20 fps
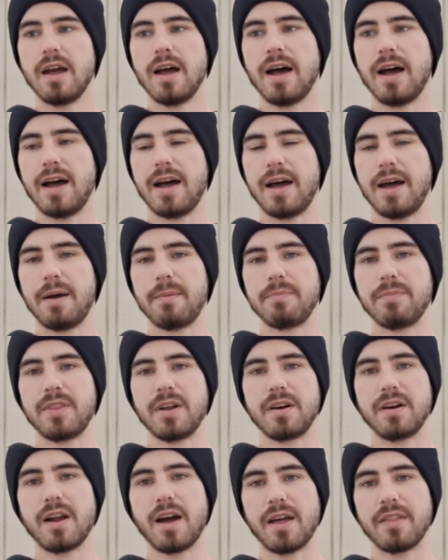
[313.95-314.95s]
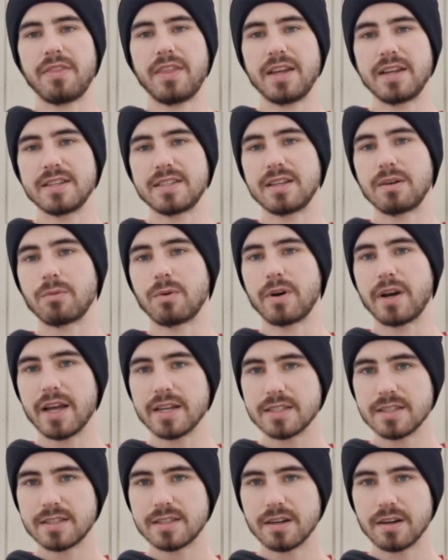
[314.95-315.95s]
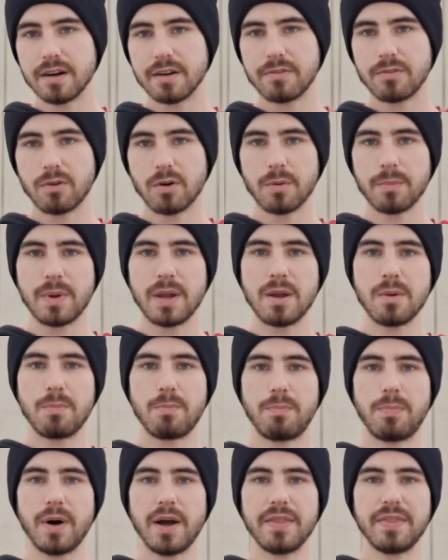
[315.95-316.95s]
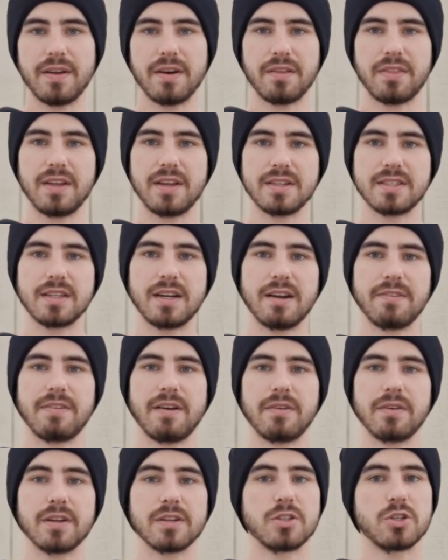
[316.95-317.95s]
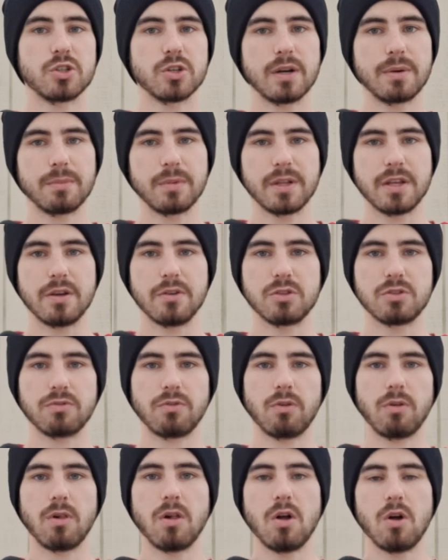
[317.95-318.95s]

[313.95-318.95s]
They're not things that were necessary for me, but they're things that I found extremely useful